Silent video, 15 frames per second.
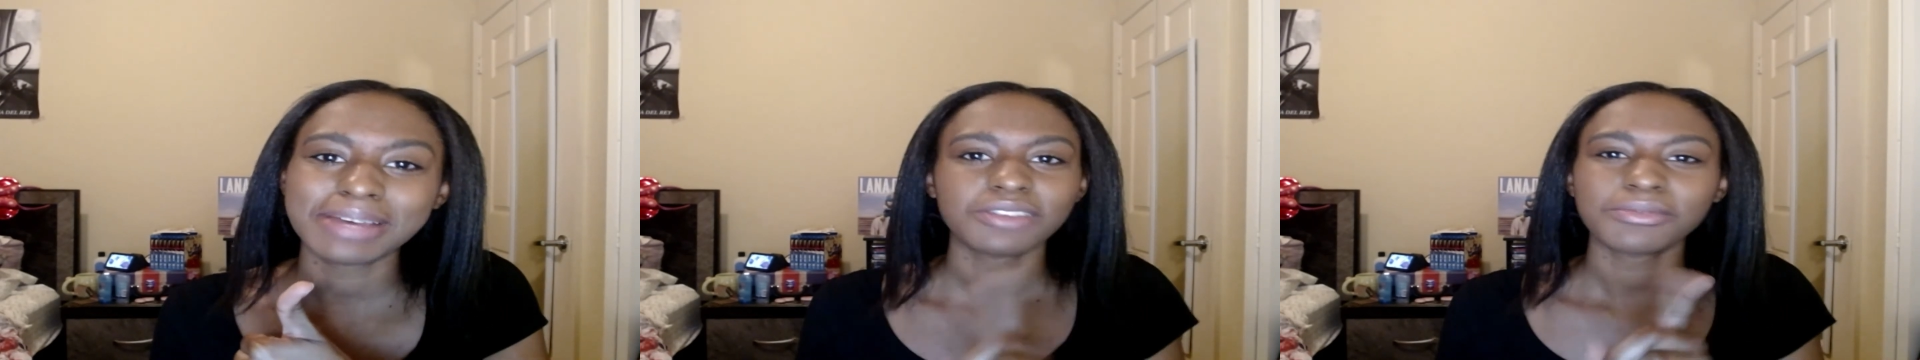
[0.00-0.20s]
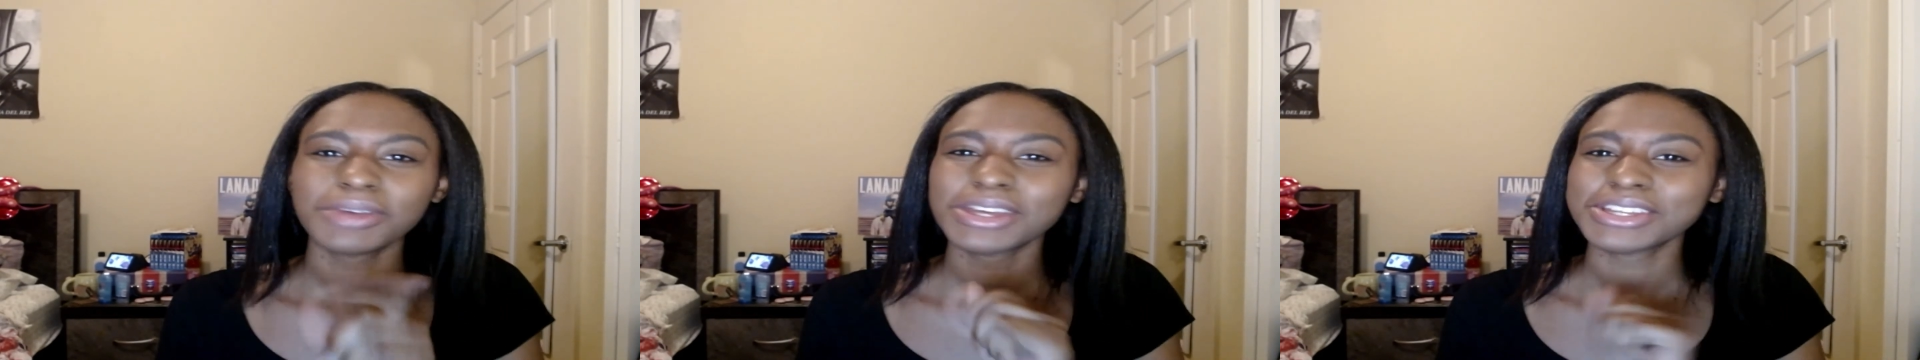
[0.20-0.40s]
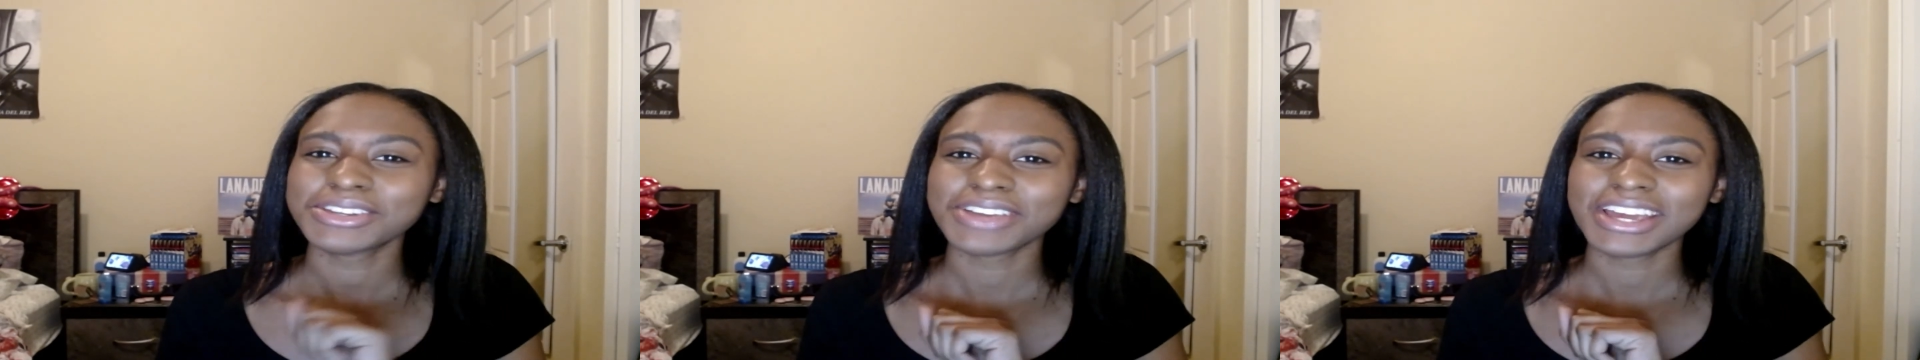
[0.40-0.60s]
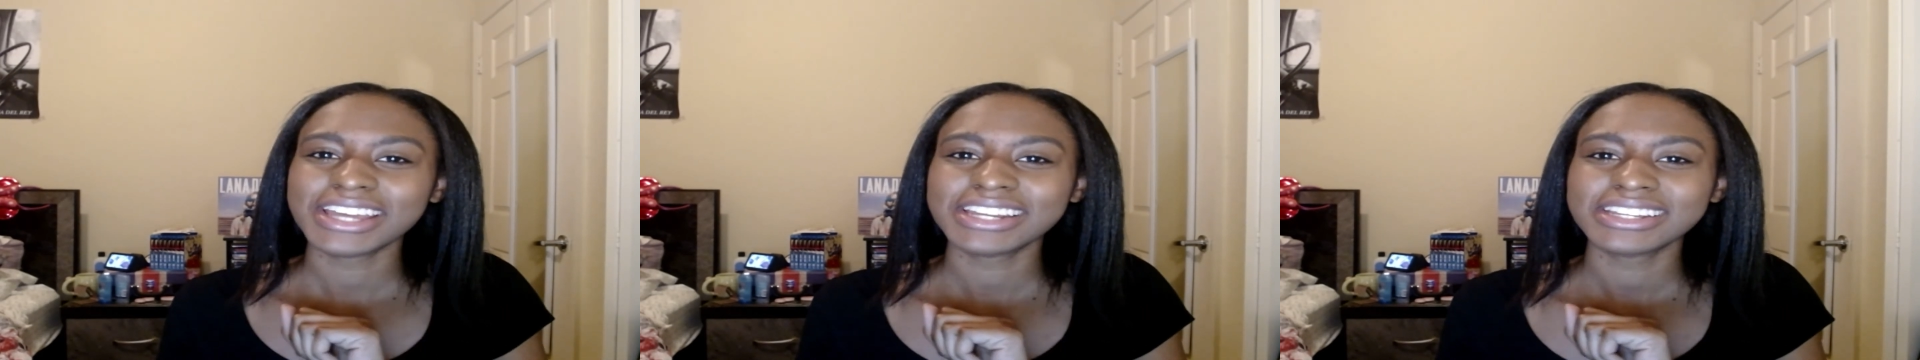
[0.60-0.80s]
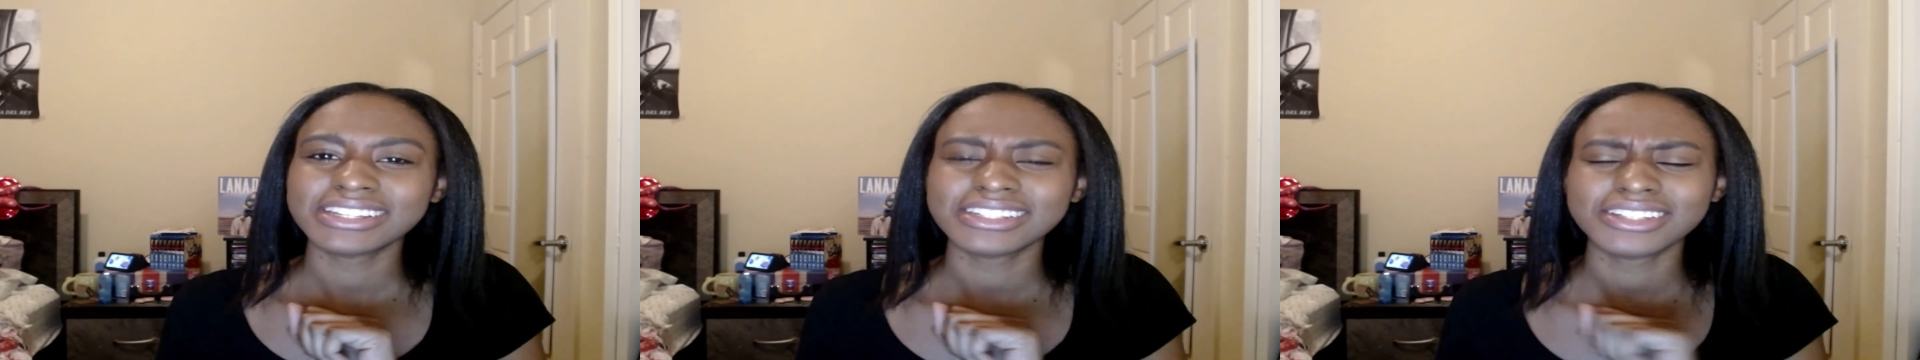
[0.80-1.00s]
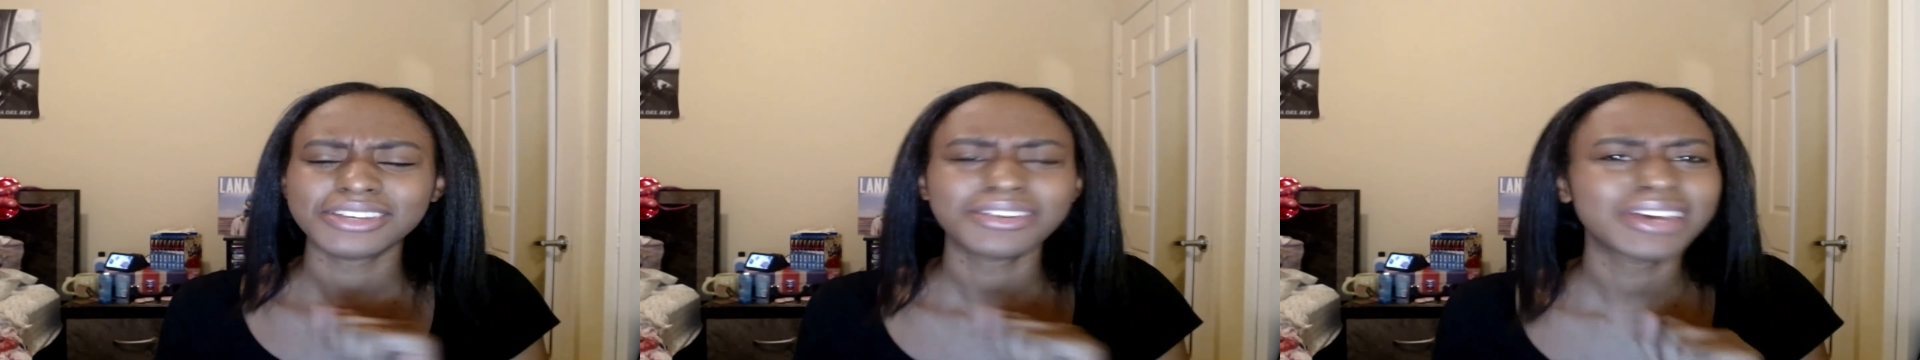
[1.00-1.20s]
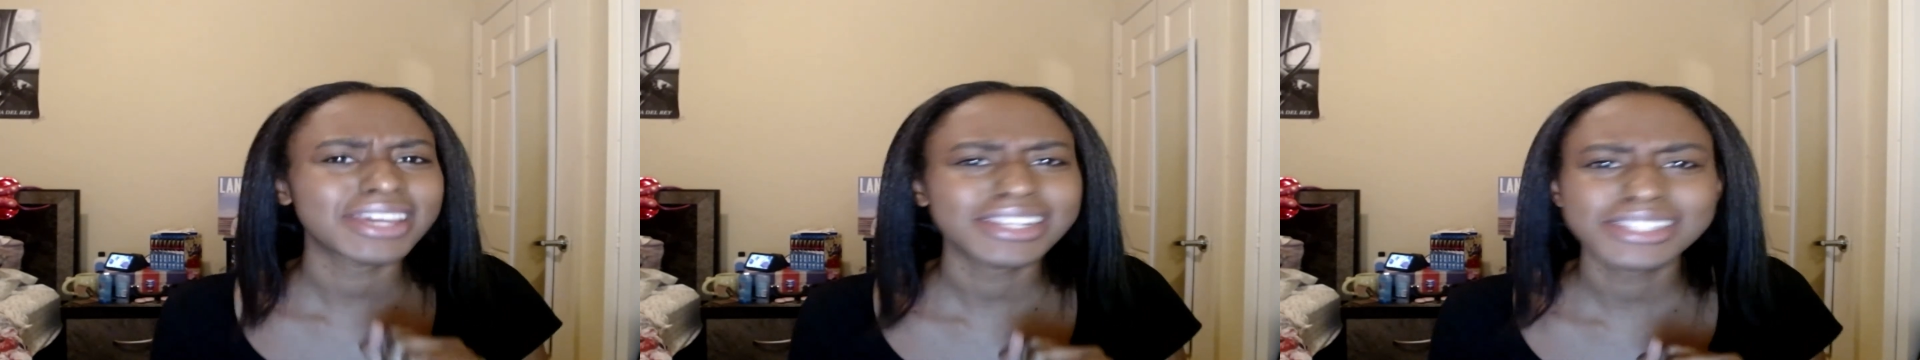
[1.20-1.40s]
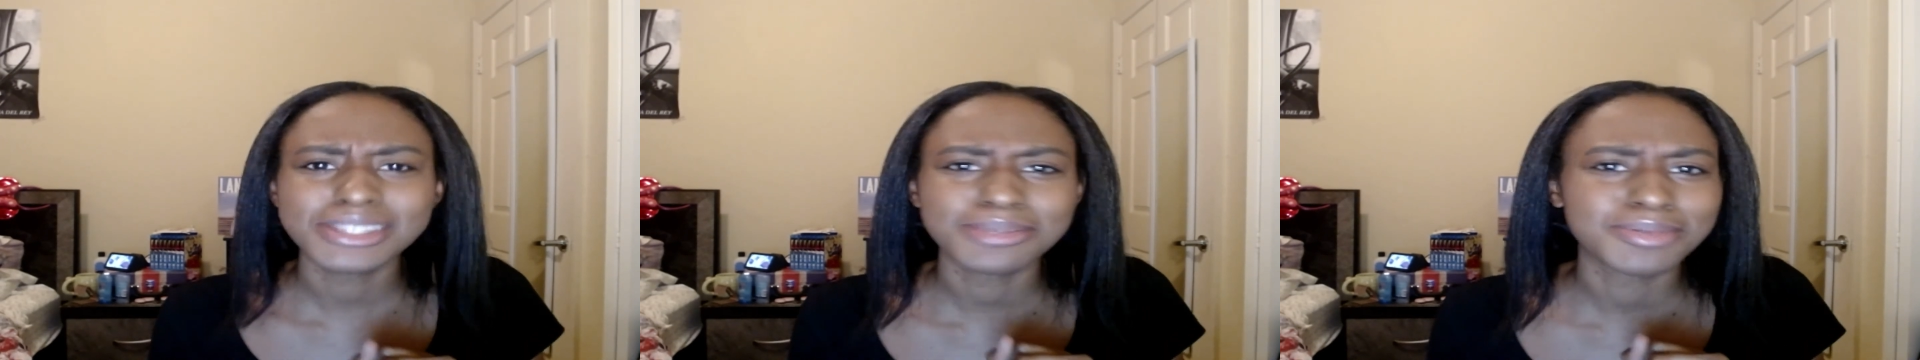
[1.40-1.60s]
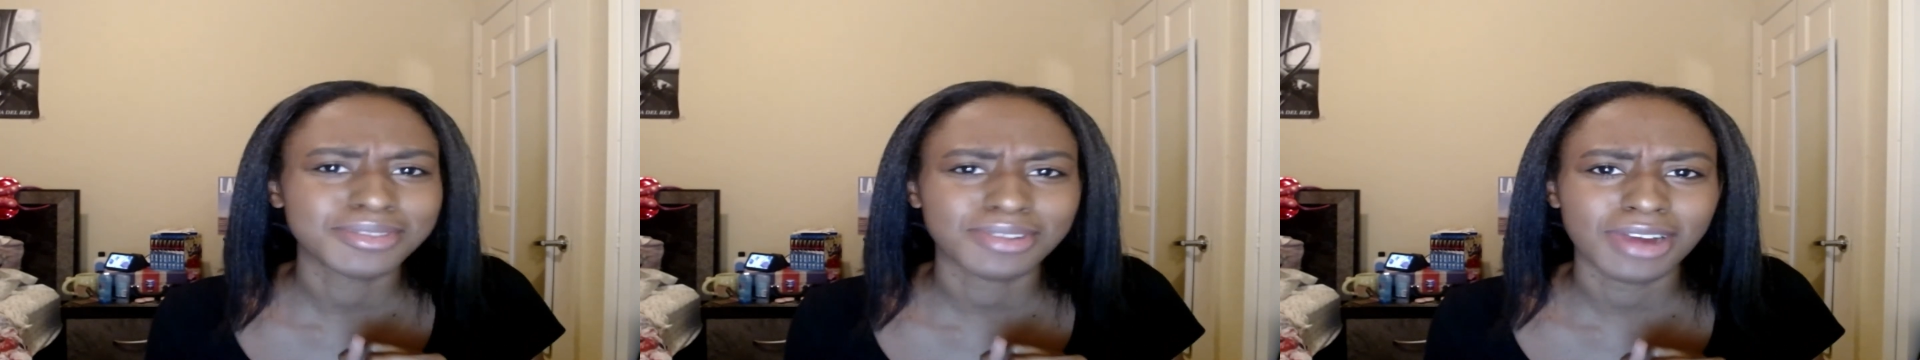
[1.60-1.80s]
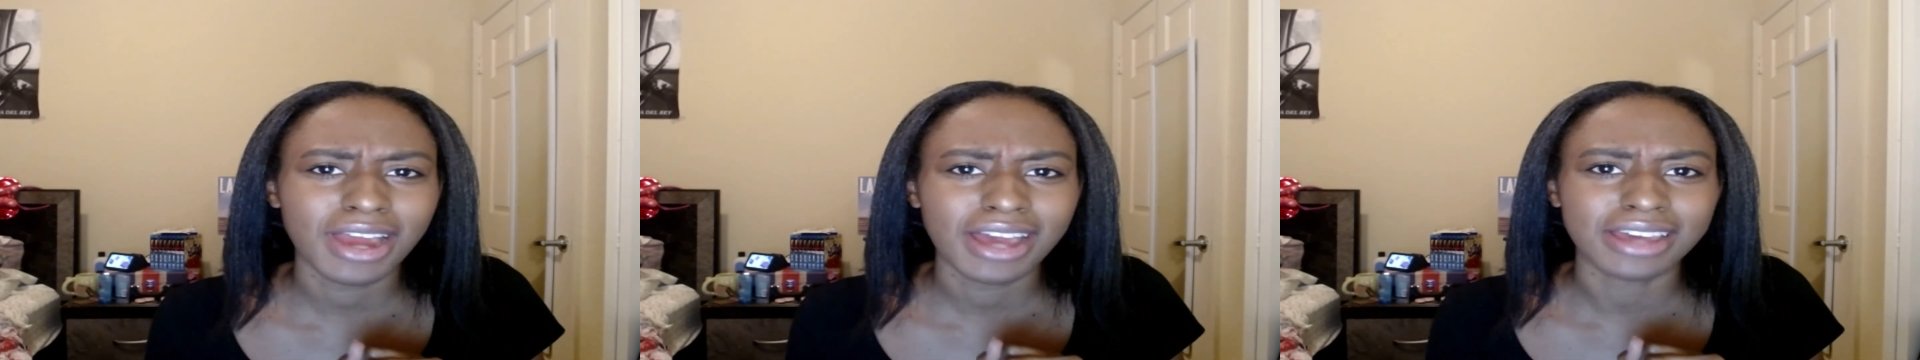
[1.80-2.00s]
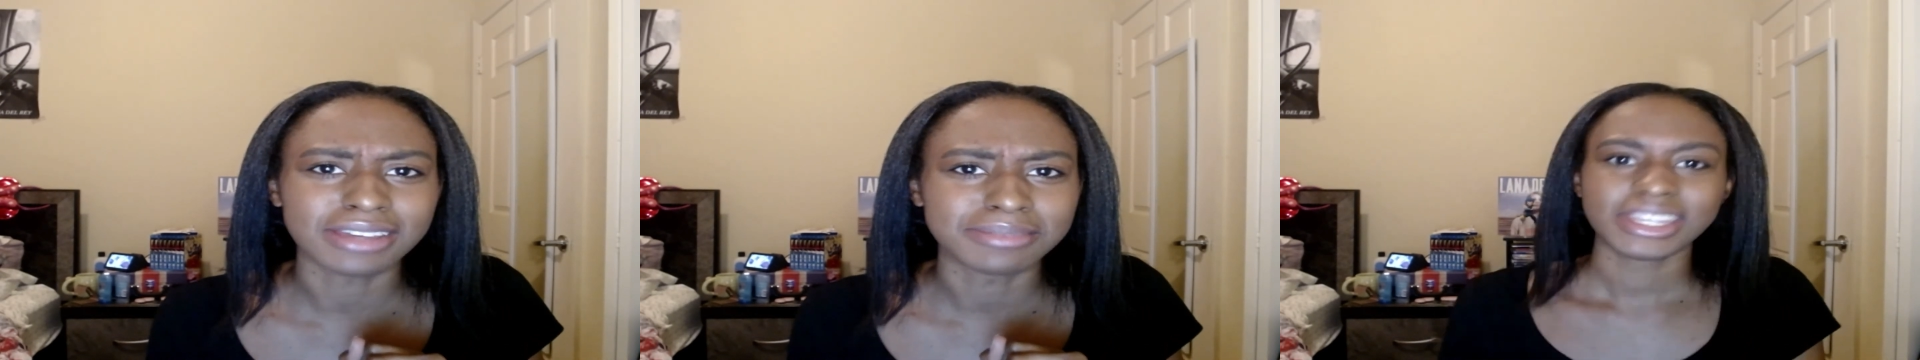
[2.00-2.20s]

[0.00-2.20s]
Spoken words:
and while you're at it, go ahead and subscribe.